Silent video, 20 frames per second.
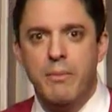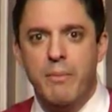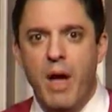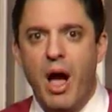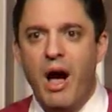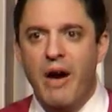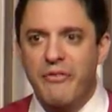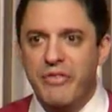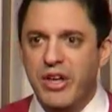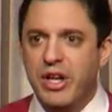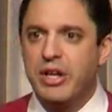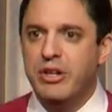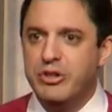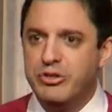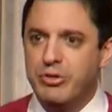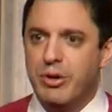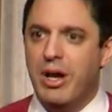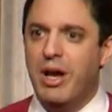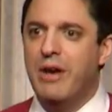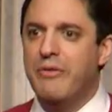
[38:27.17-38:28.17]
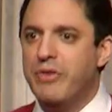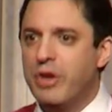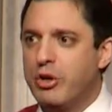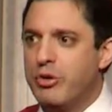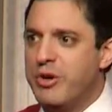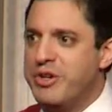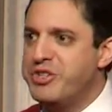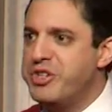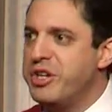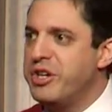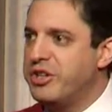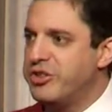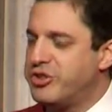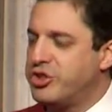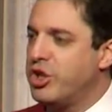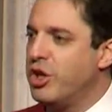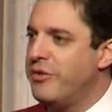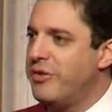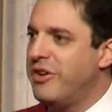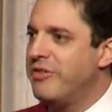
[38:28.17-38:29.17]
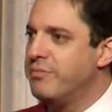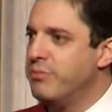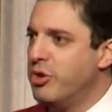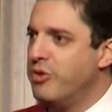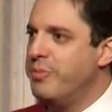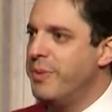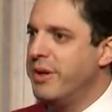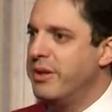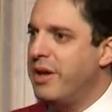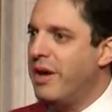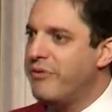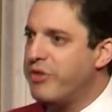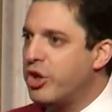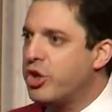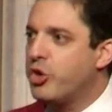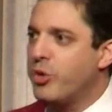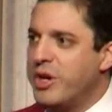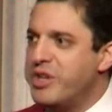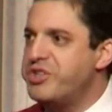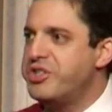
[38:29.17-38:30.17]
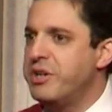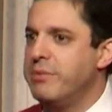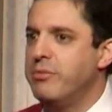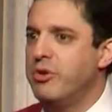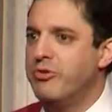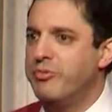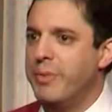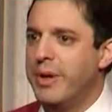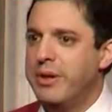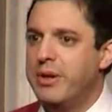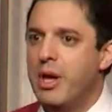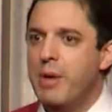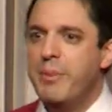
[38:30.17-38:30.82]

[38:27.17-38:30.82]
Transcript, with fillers: of the Christian conservative movement, of the Christian movement,